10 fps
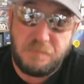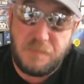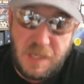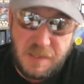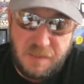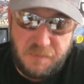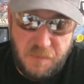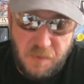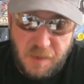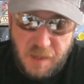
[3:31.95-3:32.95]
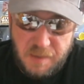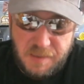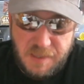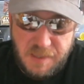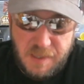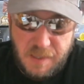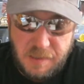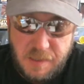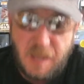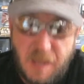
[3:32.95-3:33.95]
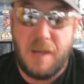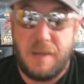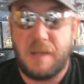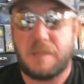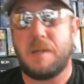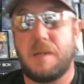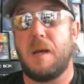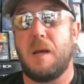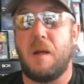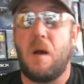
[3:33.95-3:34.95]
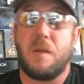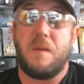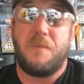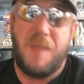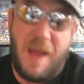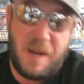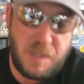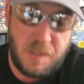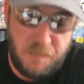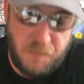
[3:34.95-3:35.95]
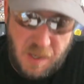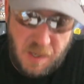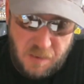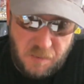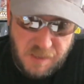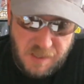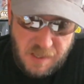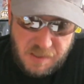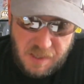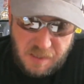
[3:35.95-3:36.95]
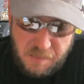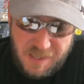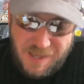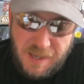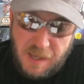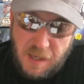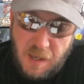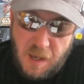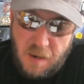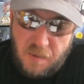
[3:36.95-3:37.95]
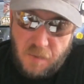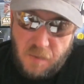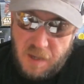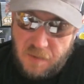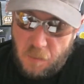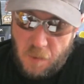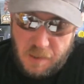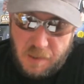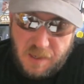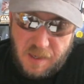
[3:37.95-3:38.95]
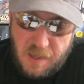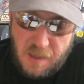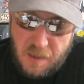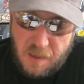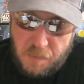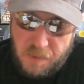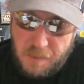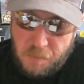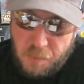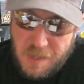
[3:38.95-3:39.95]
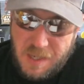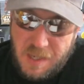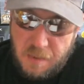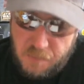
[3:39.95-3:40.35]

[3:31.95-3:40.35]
that's it for the Teen Titans. Next, on The Flash, it was announced that Emily Kinney, formerly of The Walking Dead, will play Bree,